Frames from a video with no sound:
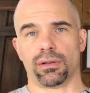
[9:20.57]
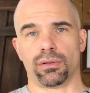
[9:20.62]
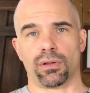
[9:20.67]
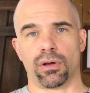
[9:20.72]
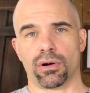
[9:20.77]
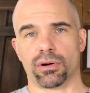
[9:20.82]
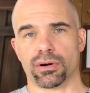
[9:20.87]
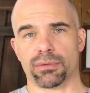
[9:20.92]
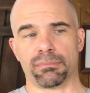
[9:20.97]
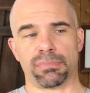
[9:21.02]
a
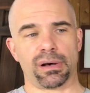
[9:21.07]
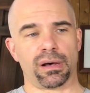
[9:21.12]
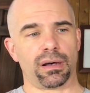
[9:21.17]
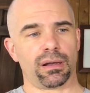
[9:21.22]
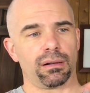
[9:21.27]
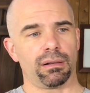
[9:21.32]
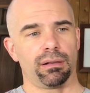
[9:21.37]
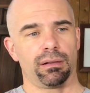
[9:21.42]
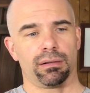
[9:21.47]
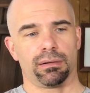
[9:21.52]
longer
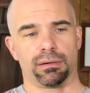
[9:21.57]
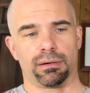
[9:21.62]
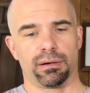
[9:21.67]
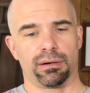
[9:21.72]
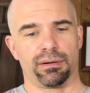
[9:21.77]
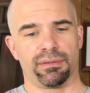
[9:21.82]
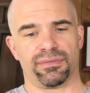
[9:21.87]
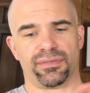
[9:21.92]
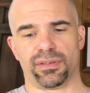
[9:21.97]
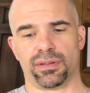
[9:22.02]
bottle,
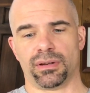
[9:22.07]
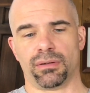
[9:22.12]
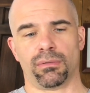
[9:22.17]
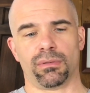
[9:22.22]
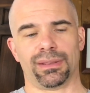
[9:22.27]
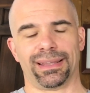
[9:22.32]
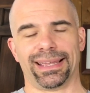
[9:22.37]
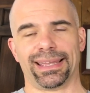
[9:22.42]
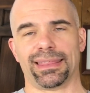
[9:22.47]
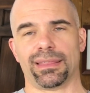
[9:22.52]
or if you
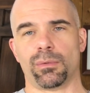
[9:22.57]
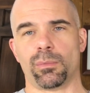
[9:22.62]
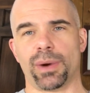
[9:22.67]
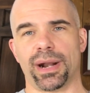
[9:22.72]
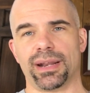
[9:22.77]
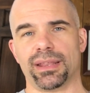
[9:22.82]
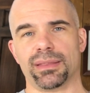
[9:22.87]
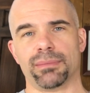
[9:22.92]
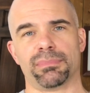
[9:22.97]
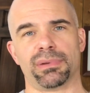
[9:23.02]
don't like the
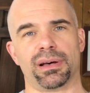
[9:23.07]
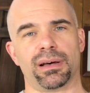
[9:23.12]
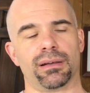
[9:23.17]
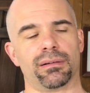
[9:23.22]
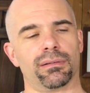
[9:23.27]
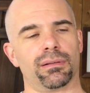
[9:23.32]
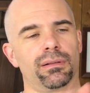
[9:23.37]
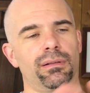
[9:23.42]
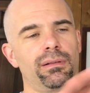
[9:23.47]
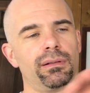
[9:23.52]
weight of the
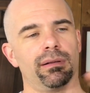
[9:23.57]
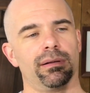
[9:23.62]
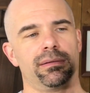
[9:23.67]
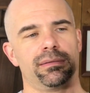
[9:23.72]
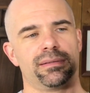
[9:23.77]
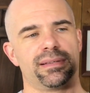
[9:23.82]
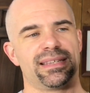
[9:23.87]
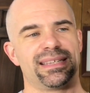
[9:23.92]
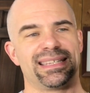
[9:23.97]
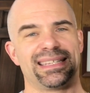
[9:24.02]
bottle,
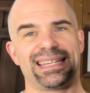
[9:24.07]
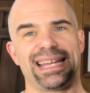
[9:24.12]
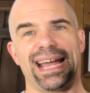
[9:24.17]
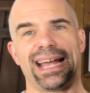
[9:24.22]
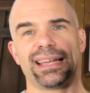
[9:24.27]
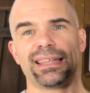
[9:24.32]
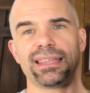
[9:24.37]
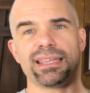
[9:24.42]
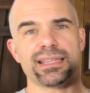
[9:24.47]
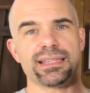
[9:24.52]

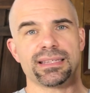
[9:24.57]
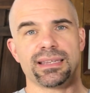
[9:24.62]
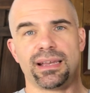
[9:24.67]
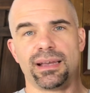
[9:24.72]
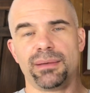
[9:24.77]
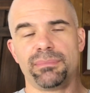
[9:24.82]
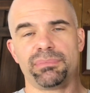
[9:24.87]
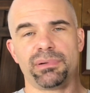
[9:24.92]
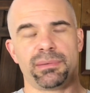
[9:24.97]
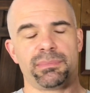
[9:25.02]
stack these
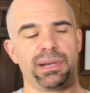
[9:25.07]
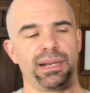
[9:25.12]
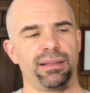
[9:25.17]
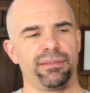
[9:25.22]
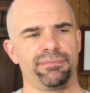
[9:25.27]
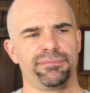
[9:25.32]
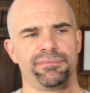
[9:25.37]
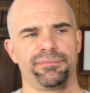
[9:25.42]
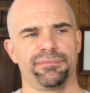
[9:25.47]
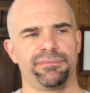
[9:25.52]
up. I mean,
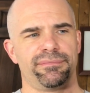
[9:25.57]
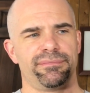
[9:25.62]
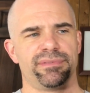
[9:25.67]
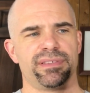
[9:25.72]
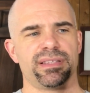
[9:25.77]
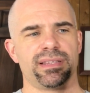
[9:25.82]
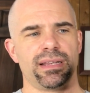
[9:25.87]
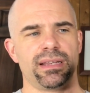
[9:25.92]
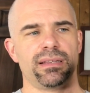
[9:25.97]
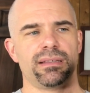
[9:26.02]
I've
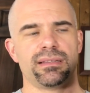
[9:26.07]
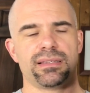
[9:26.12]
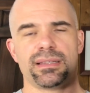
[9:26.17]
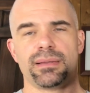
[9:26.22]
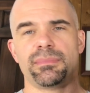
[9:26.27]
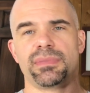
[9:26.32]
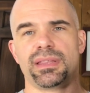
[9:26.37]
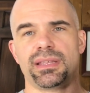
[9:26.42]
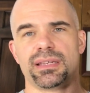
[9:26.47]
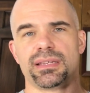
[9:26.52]
seen
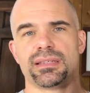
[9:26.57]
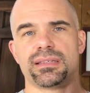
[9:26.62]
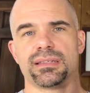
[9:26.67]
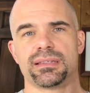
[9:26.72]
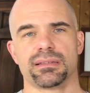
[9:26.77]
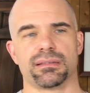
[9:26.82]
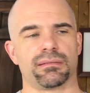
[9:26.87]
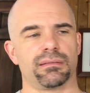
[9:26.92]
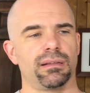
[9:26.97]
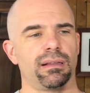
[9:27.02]
some of
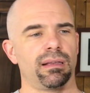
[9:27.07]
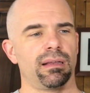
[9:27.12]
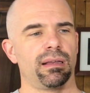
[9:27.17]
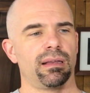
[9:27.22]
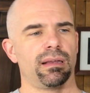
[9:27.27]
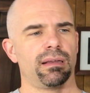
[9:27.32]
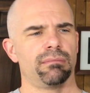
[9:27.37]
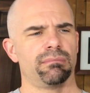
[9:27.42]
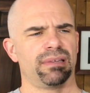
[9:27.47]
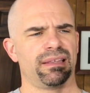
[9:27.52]
these,
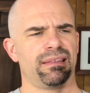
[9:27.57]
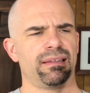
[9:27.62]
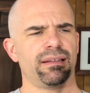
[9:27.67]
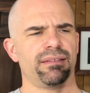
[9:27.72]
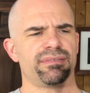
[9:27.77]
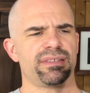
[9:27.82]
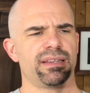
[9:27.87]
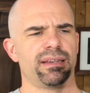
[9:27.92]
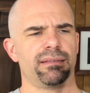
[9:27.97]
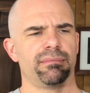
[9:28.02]
I think
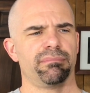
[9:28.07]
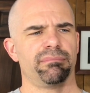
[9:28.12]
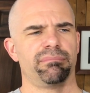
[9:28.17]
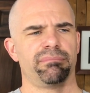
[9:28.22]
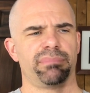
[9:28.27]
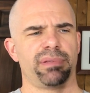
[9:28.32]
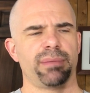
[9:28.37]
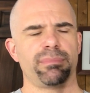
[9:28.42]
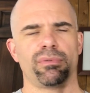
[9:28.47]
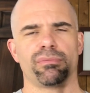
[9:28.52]
I've seen
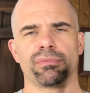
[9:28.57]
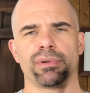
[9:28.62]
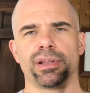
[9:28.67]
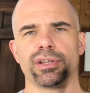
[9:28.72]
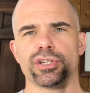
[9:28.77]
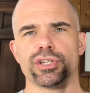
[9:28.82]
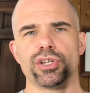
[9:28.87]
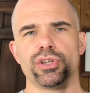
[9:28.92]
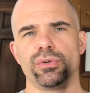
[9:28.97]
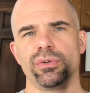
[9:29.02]
people
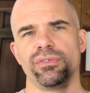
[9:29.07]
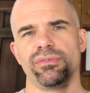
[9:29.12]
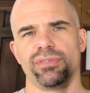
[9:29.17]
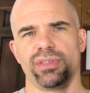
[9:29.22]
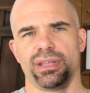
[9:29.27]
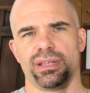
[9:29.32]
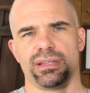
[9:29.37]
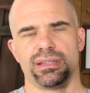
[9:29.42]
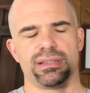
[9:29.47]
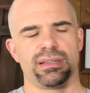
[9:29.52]
run 2 of
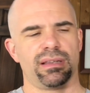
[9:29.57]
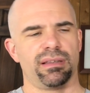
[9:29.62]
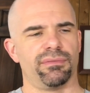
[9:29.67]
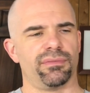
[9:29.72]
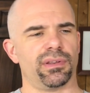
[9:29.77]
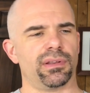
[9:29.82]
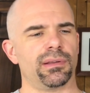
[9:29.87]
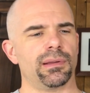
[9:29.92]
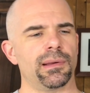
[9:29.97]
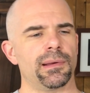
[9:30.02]
these
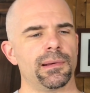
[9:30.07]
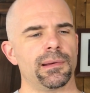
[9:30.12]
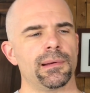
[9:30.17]
even.